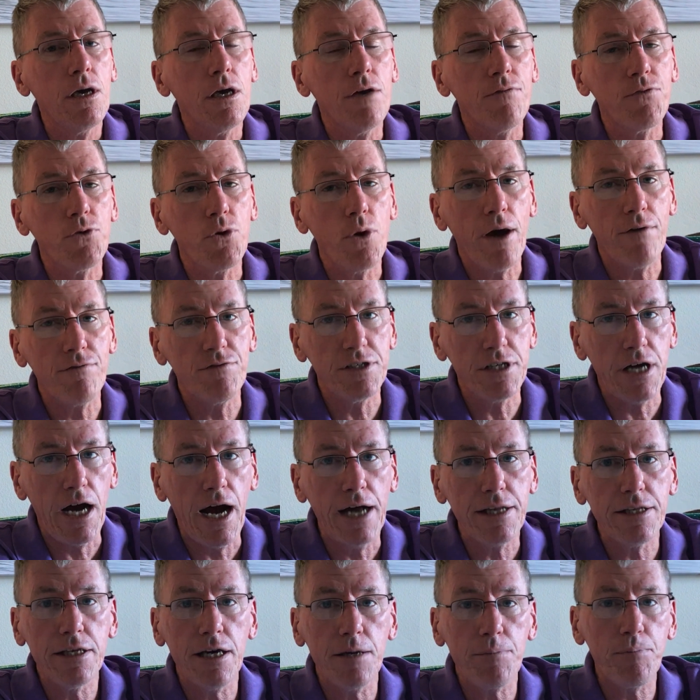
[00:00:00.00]
If you have
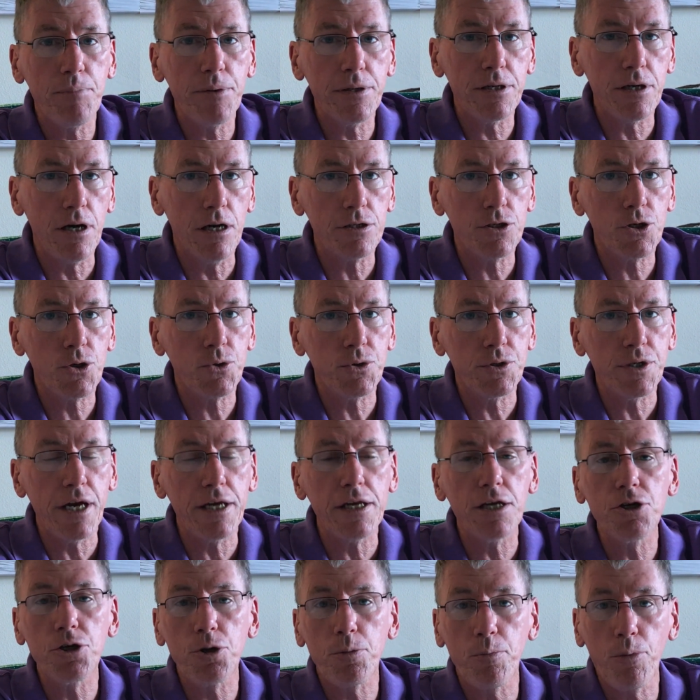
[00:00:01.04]
not yet begun
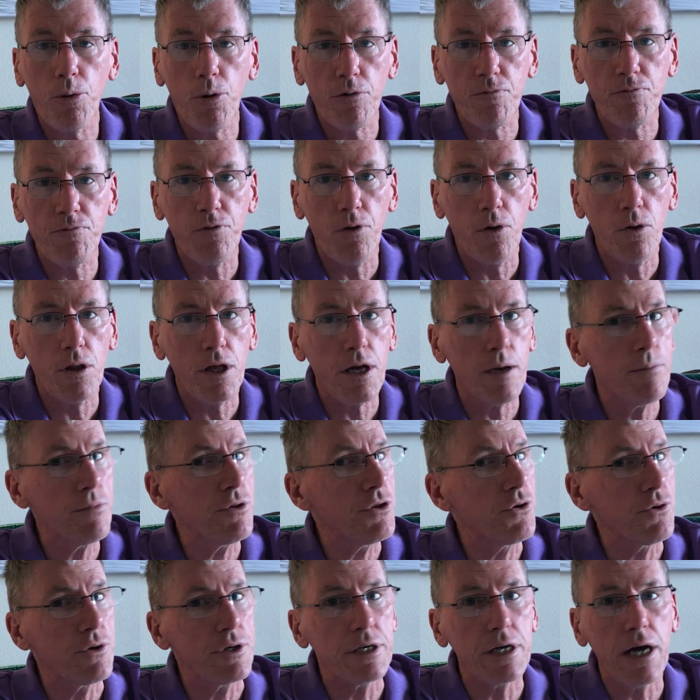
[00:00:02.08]
creating your
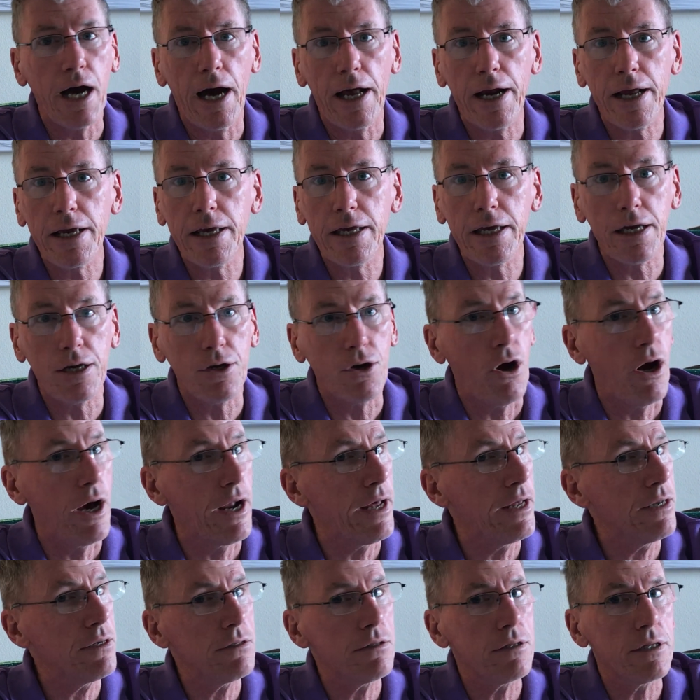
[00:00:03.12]
portfolio, you got to get
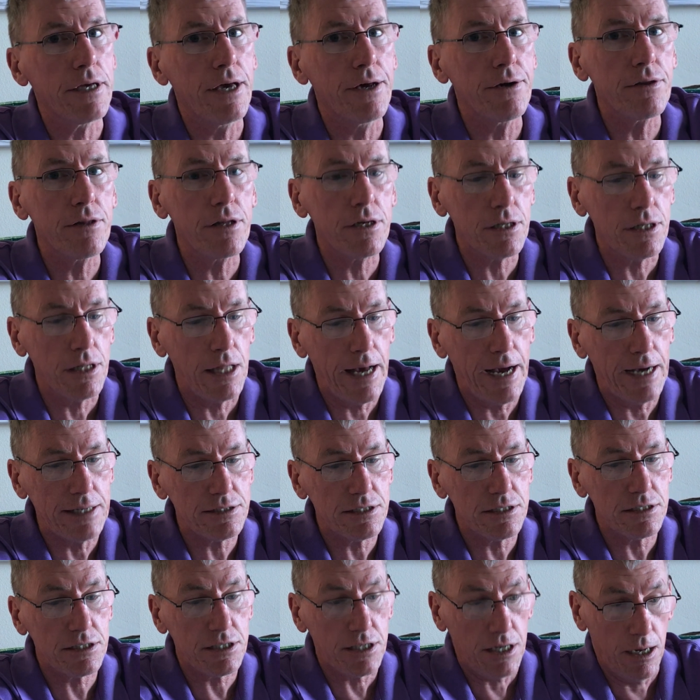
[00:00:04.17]
on it. The end of the
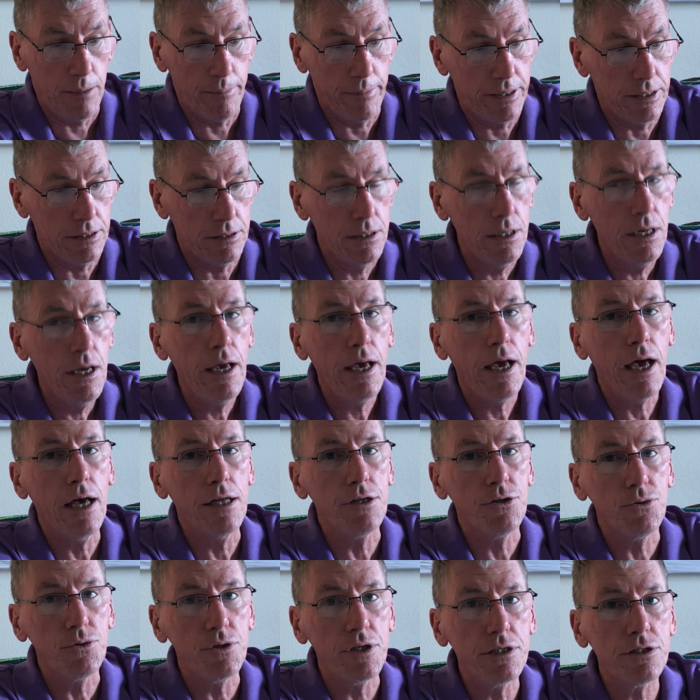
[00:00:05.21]
class is coming,
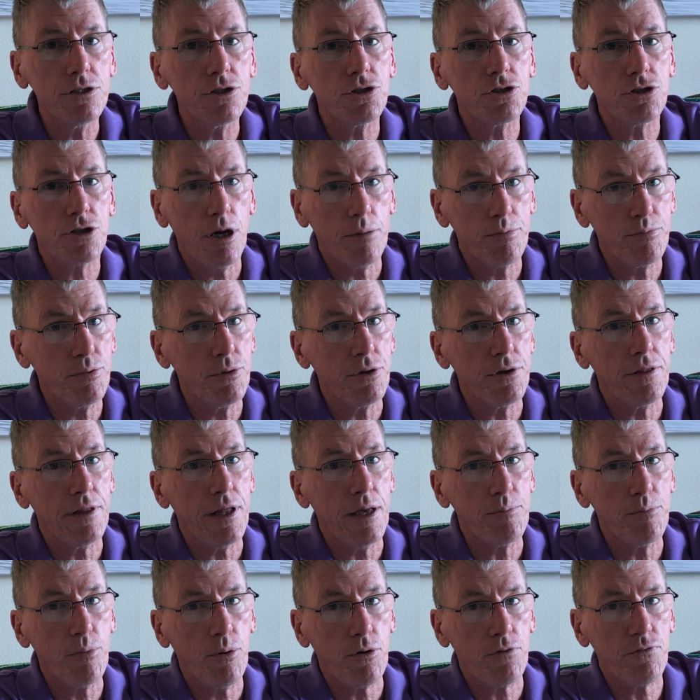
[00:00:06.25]
and you need to start putting
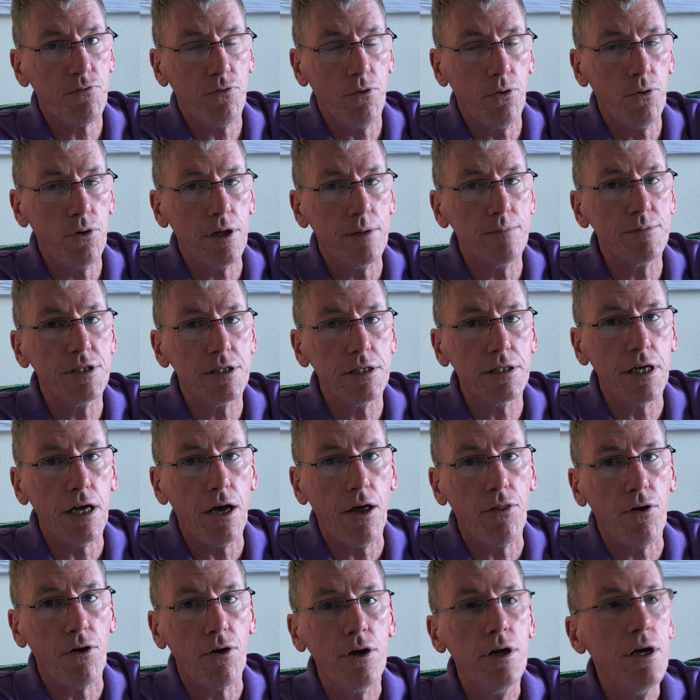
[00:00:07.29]
that portfolio
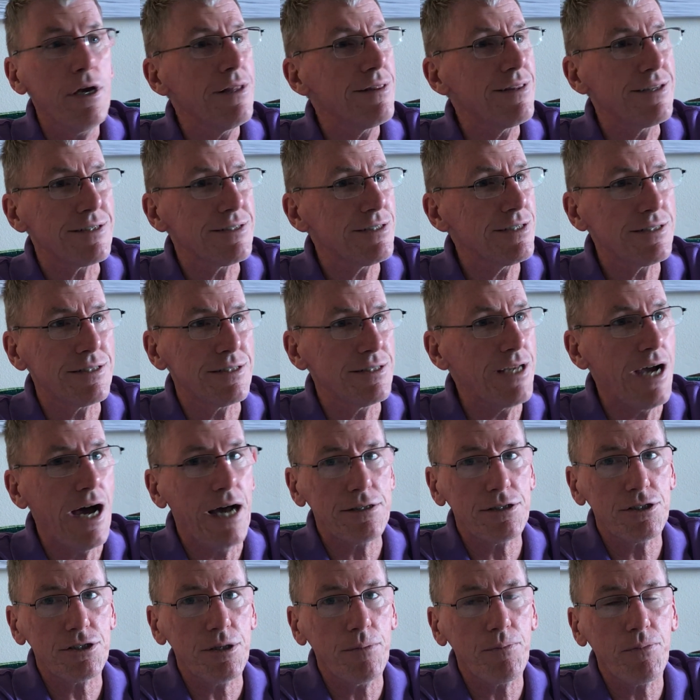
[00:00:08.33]
together. This is
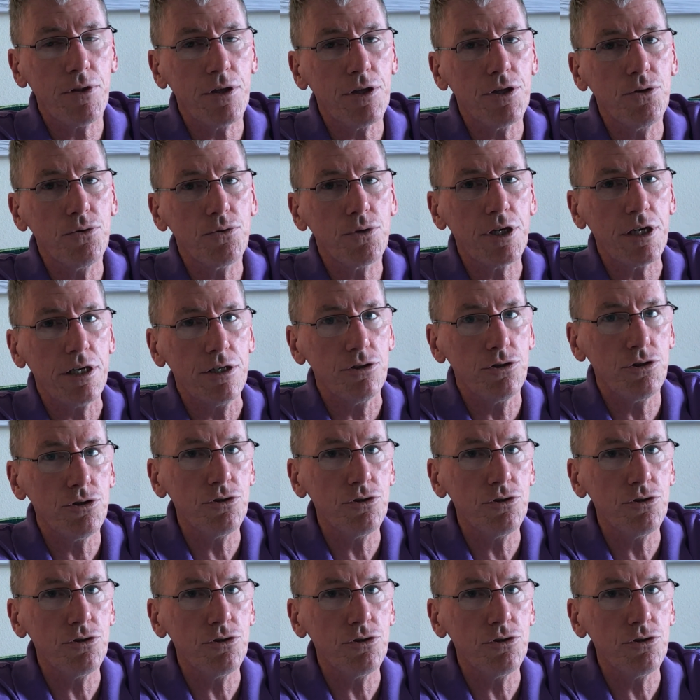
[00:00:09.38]
not something you can